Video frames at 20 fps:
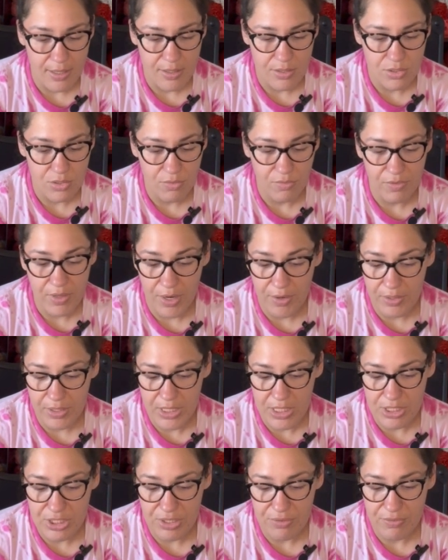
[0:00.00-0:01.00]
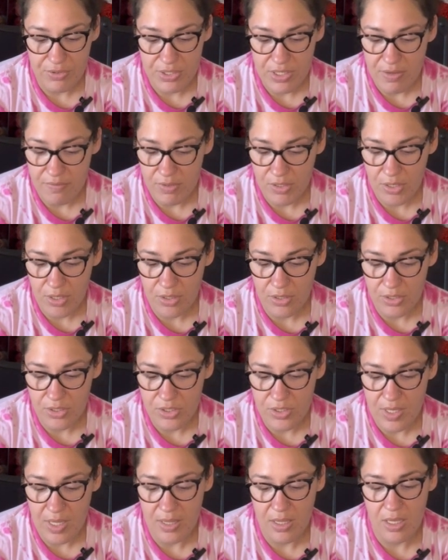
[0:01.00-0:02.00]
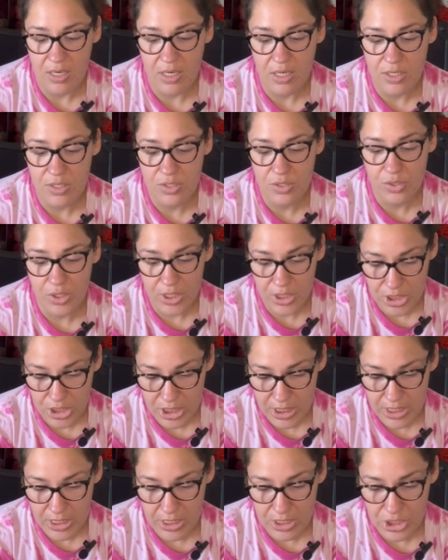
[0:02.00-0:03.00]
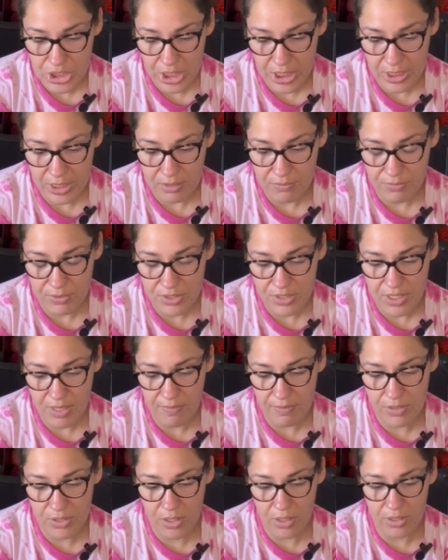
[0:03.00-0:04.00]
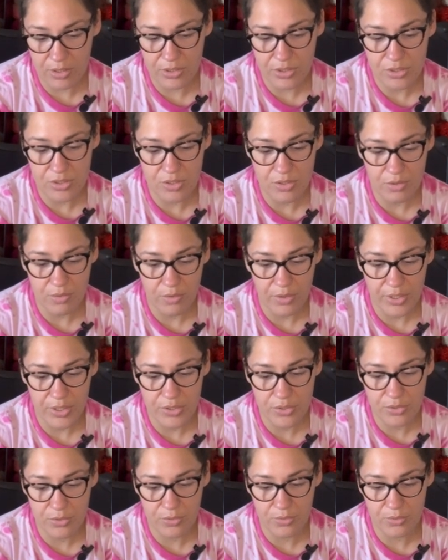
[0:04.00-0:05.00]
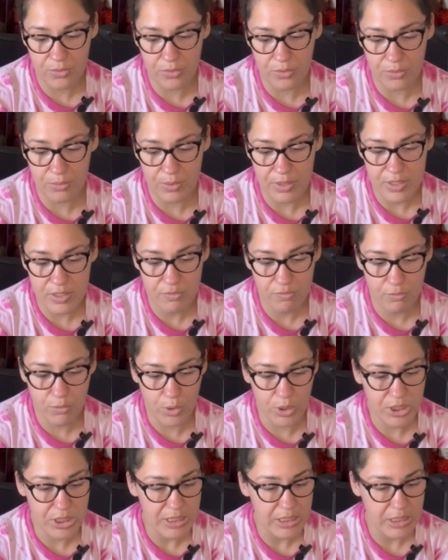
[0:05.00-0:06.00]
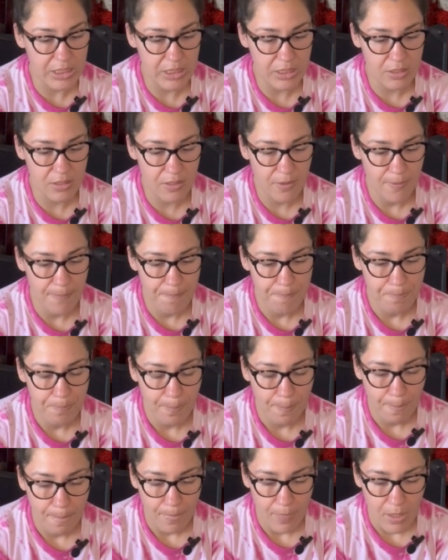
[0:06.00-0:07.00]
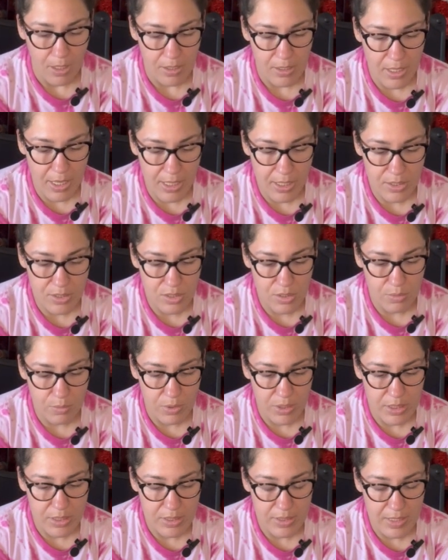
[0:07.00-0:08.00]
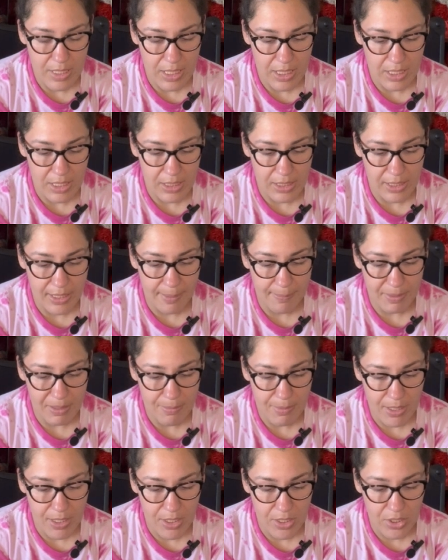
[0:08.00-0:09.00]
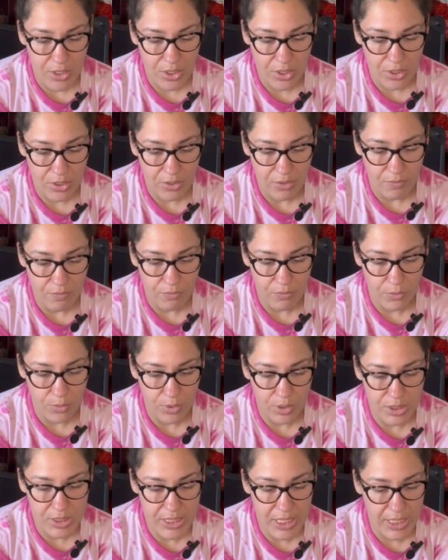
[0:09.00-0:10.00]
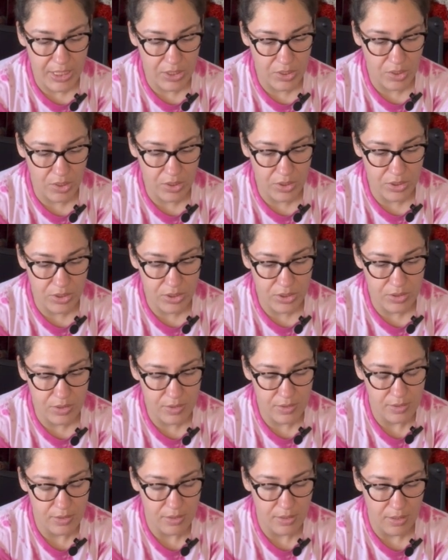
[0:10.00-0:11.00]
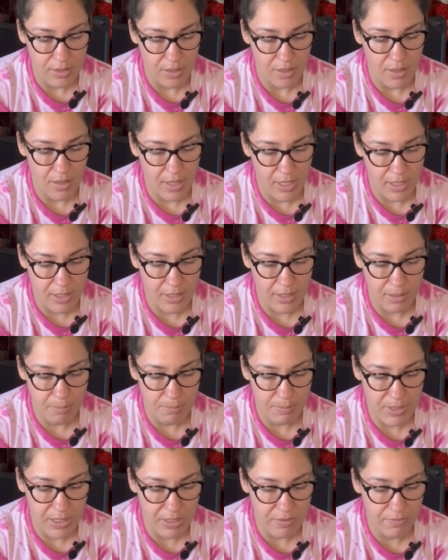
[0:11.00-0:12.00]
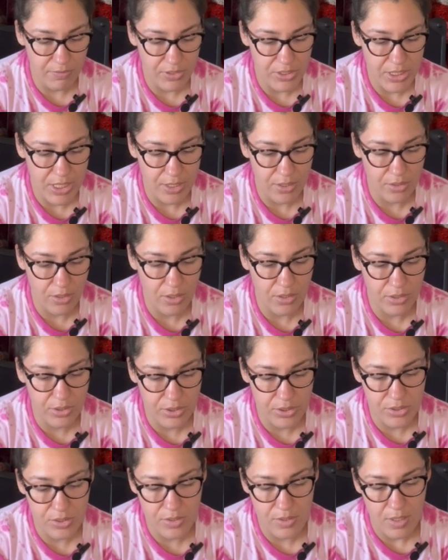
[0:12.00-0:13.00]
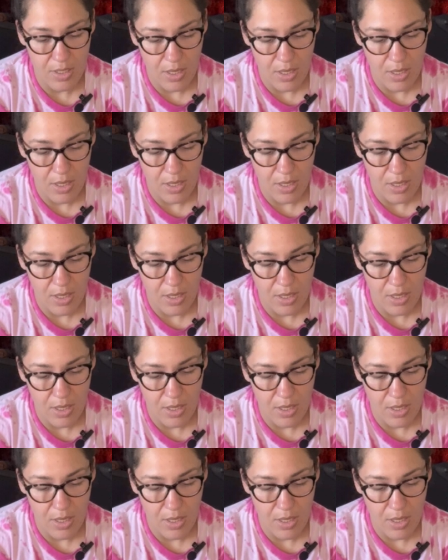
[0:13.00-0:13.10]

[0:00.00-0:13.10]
So flower keychain for $7, and then a scrunchy keychain for $7. So their total was $14. Next was a gummy bear for $10. Then a bee for $10.